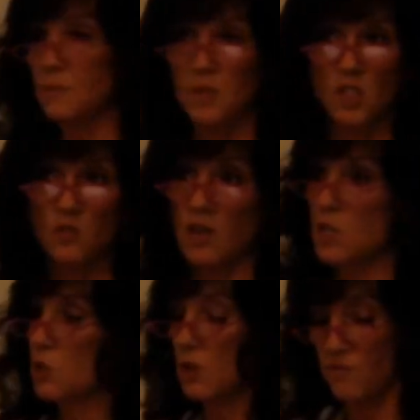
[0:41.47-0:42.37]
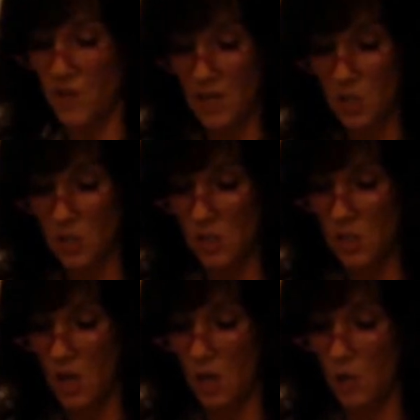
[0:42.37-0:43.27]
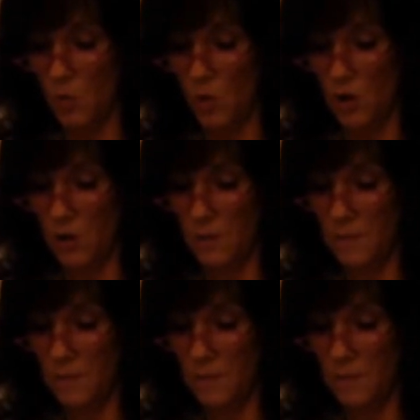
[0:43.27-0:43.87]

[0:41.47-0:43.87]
up the structure, the function's not going to work.